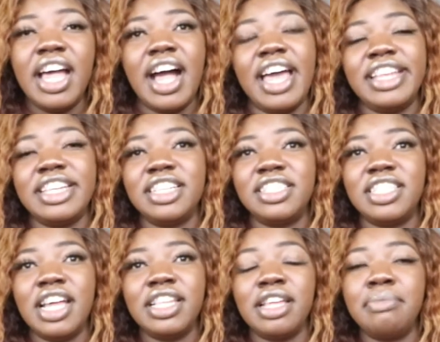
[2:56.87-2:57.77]
I
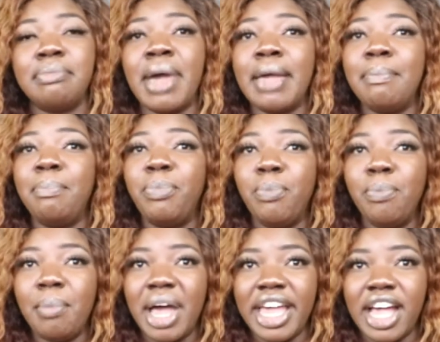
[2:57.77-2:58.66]
understand that
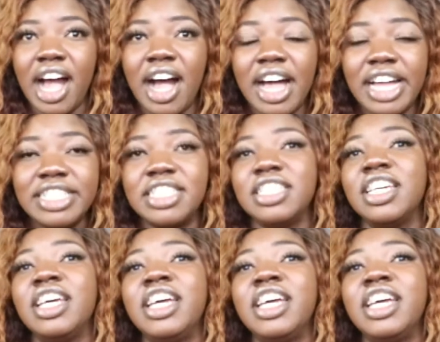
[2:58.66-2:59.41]
my heart